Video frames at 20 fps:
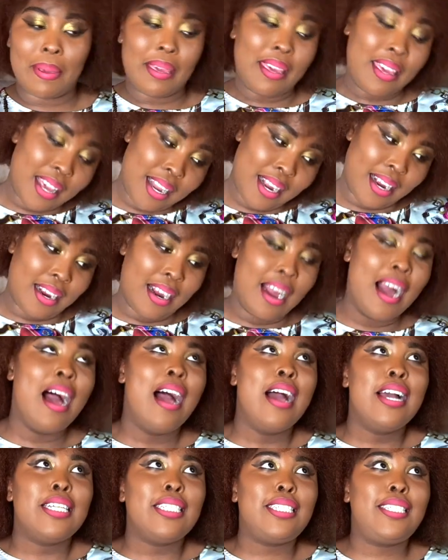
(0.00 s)
in here.
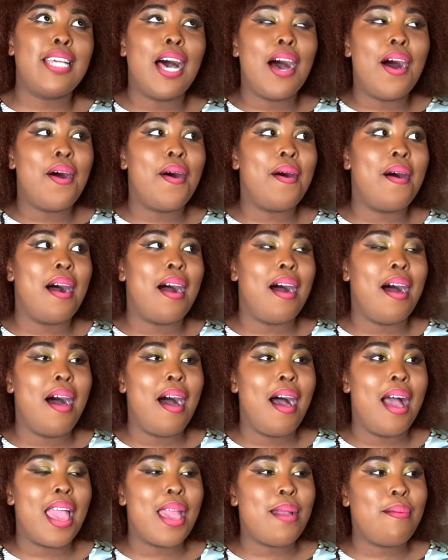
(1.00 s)
So
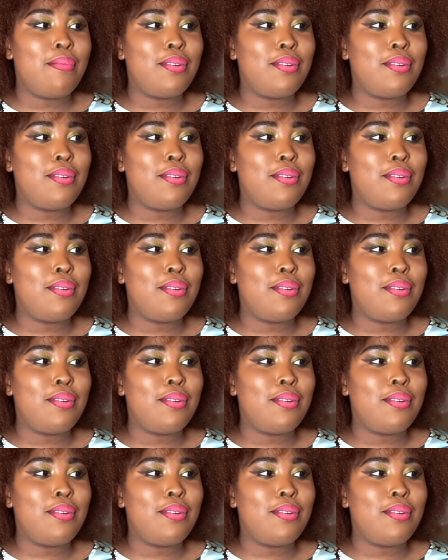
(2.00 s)
it